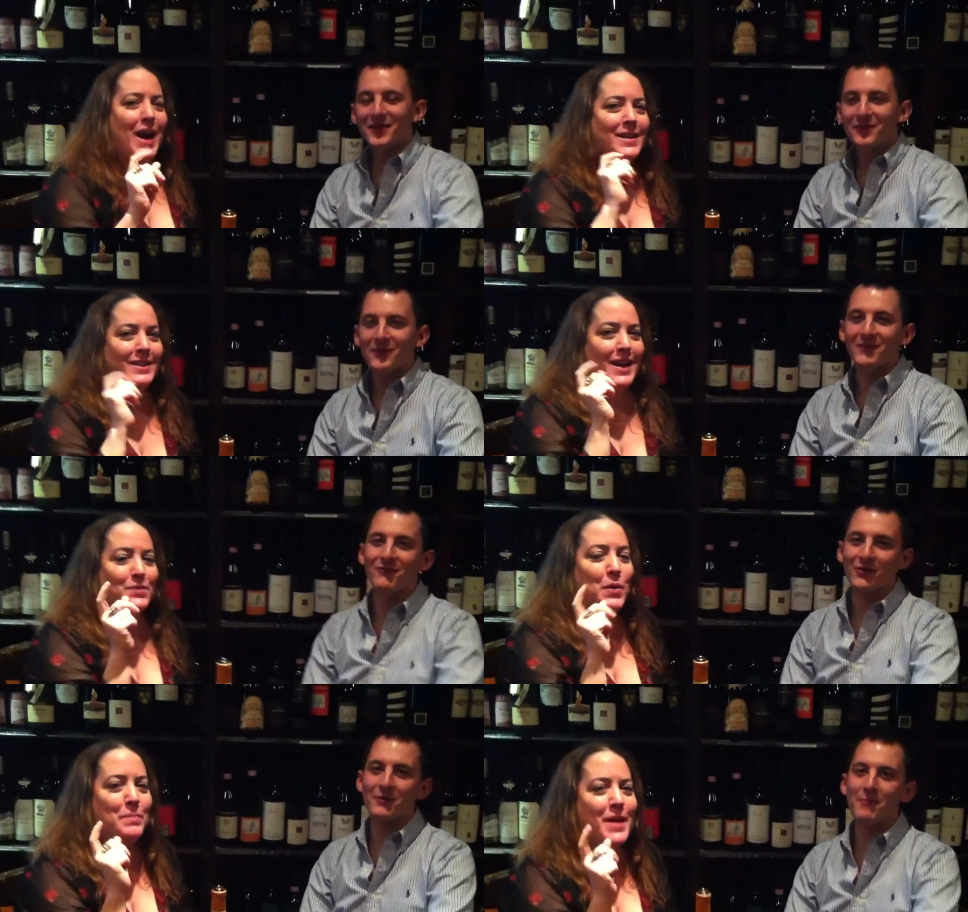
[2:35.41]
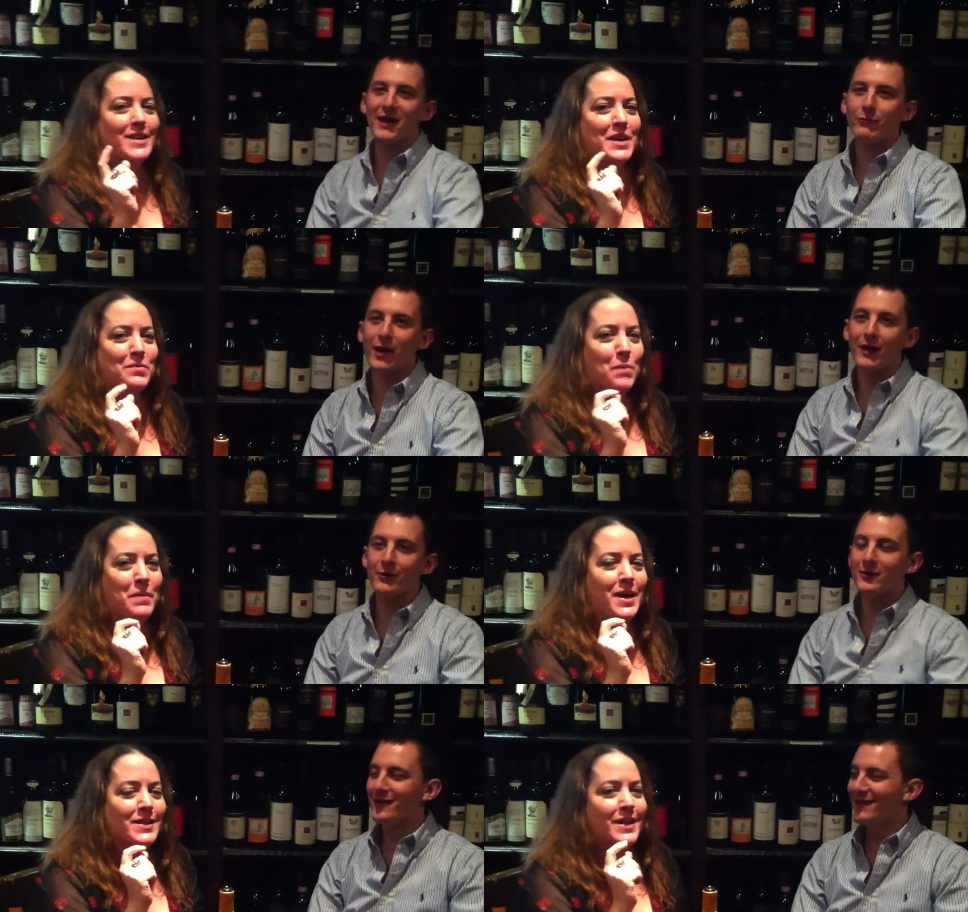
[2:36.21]
Speaker 1: that's what makes it
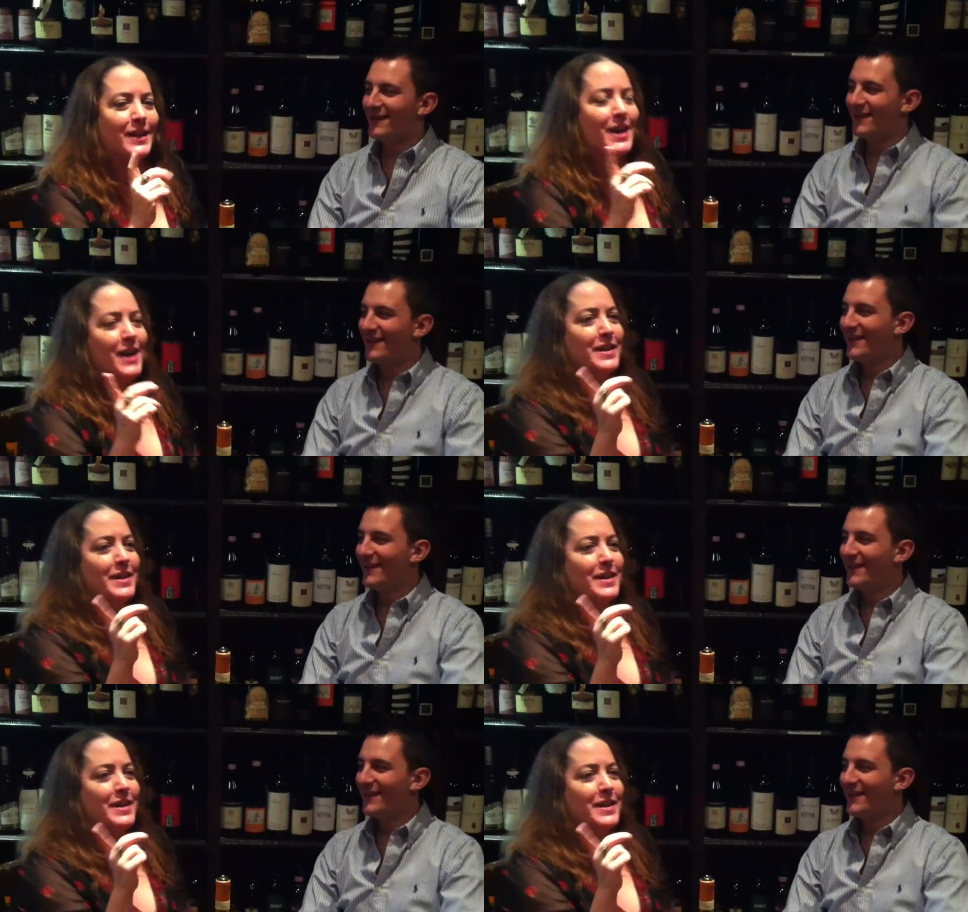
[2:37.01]
romantic.